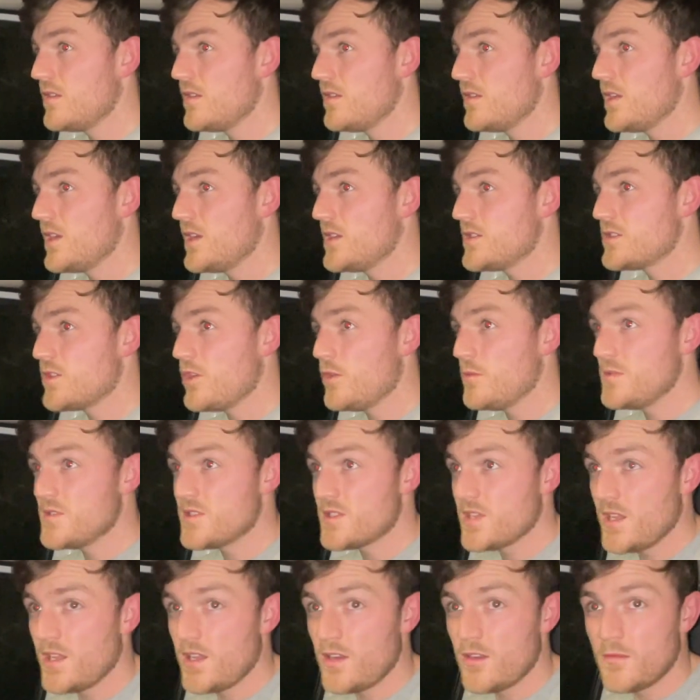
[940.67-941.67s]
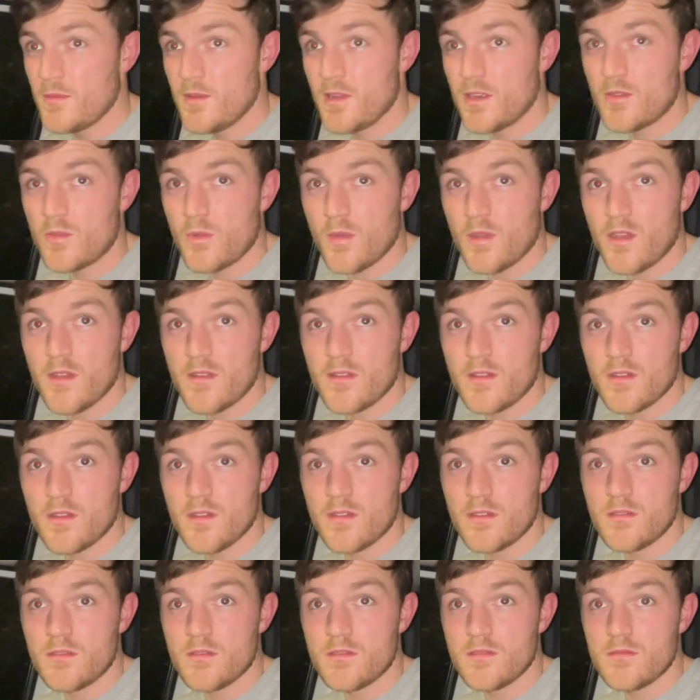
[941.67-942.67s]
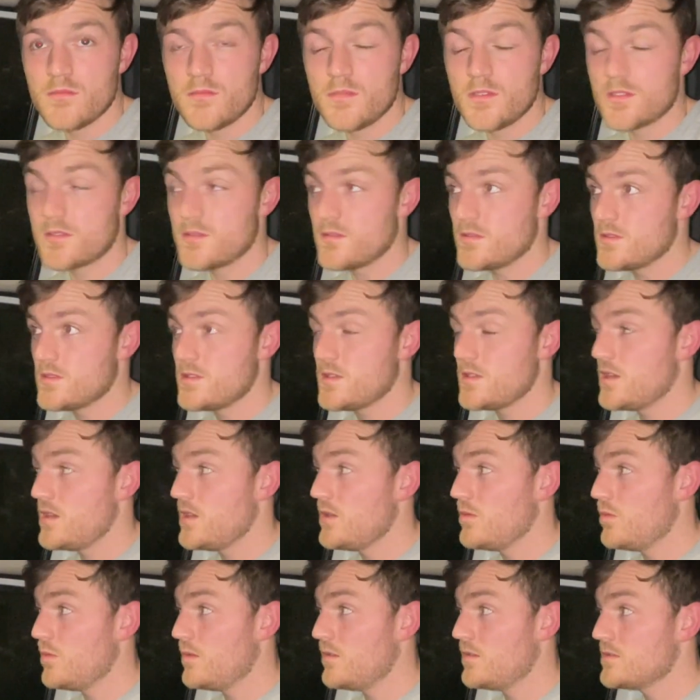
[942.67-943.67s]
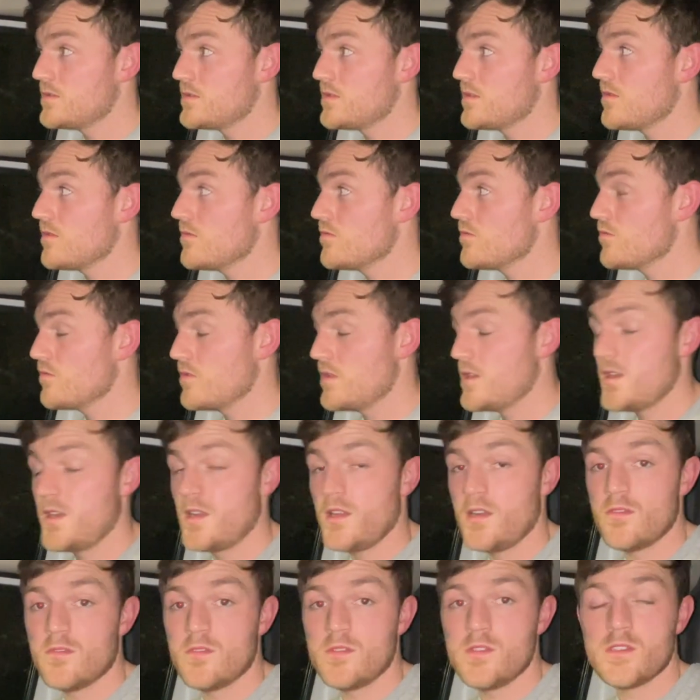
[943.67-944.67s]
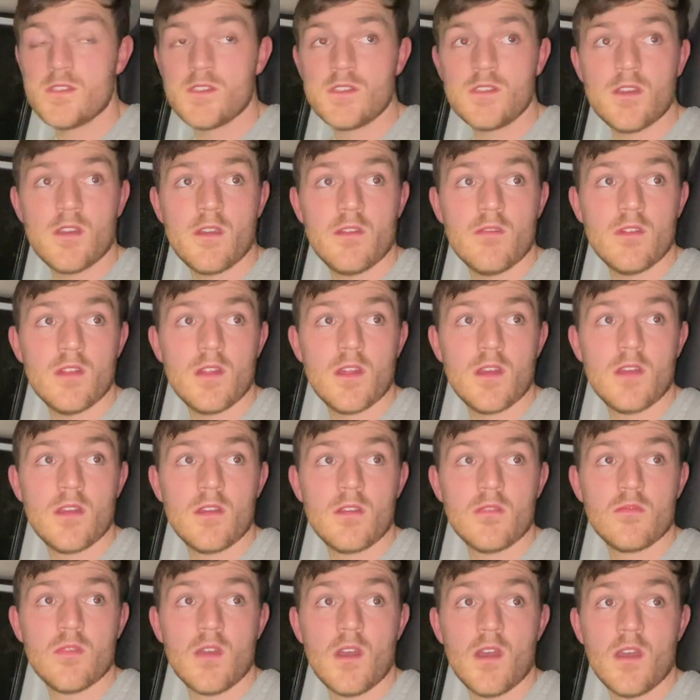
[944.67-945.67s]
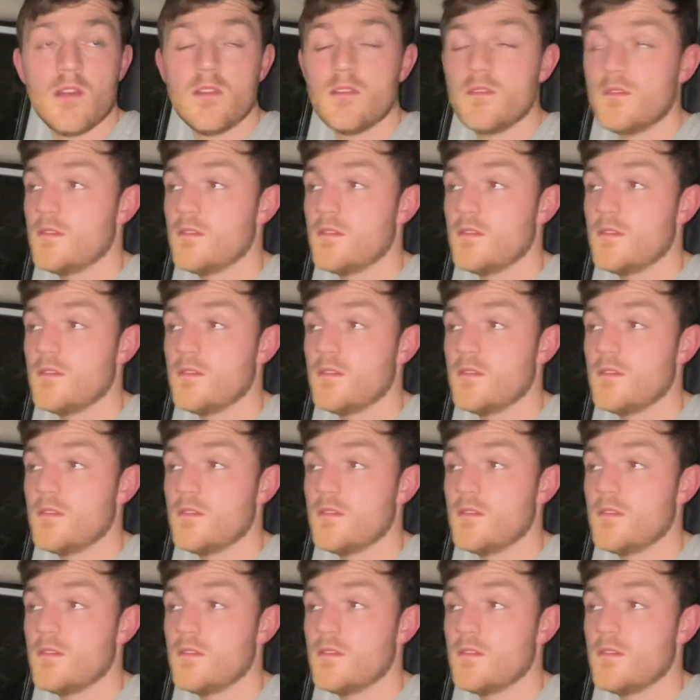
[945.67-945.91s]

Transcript: let's hope it's a little bit quieter, because it was really noisy over there. Right,